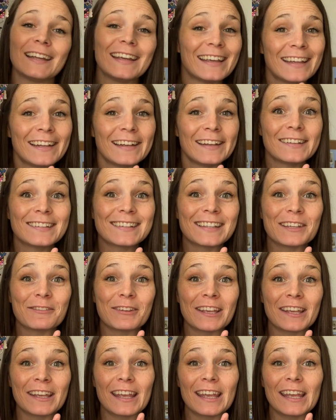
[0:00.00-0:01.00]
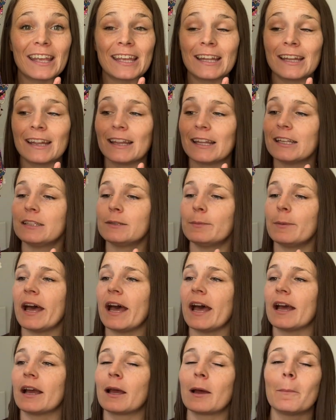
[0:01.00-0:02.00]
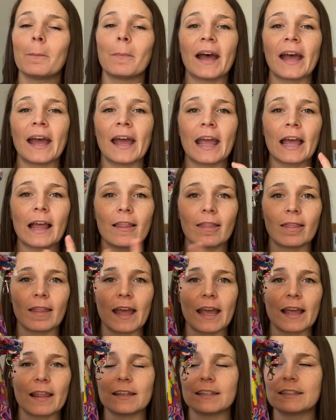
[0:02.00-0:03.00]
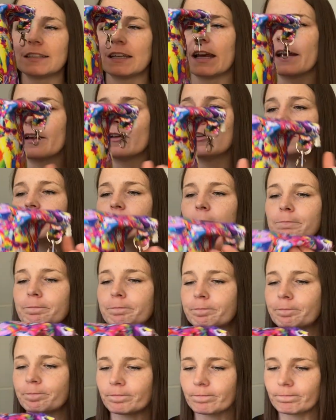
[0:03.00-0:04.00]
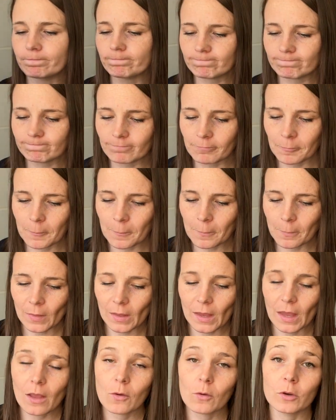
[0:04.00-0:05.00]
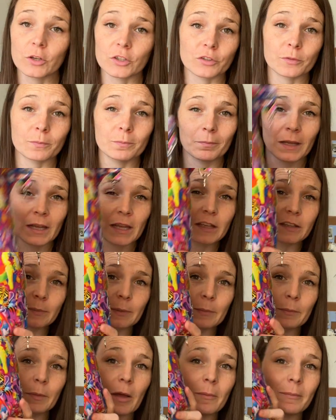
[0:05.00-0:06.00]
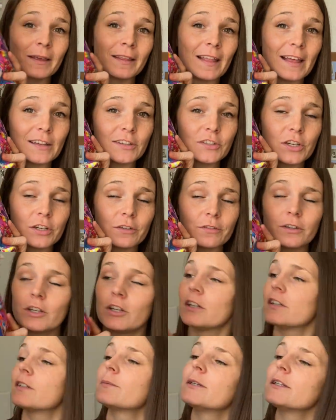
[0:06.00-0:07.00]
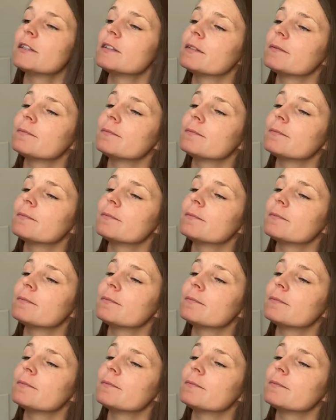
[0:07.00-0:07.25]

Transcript: it is living in this bag by Lila Styles, which my husband bought me last year for Christmas.